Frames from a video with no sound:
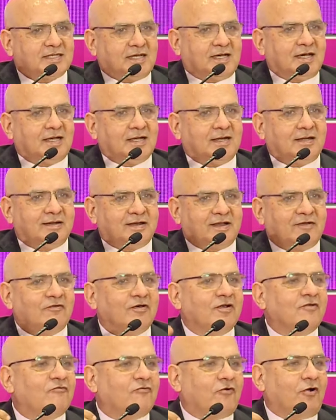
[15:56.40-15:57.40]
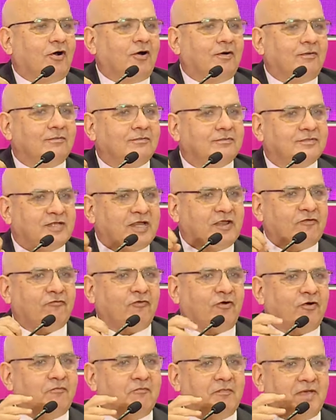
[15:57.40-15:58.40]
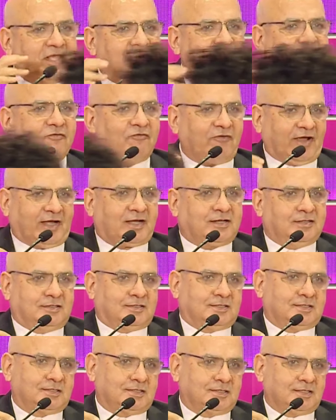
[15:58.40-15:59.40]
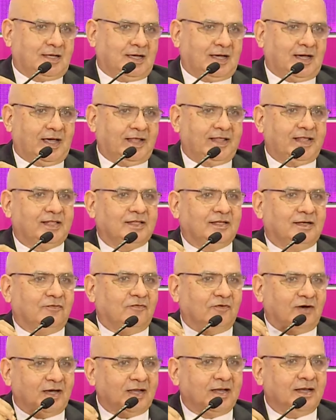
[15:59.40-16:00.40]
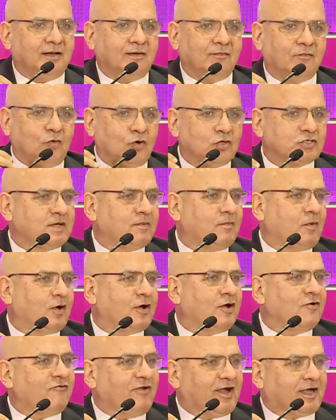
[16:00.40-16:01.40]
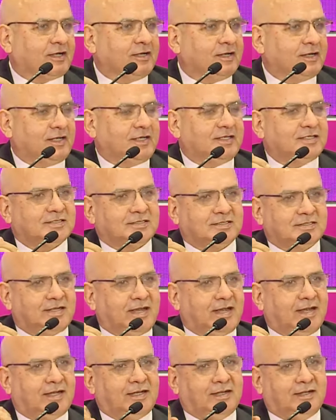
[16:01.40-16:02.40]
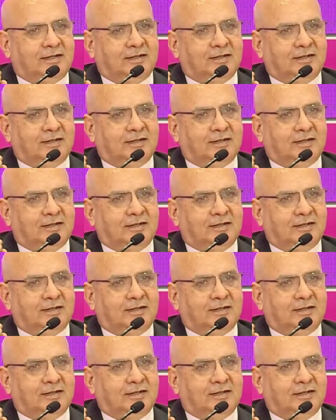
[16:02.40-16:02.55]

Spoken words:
are driven from 3-4 major factors. I think the one most important factor is that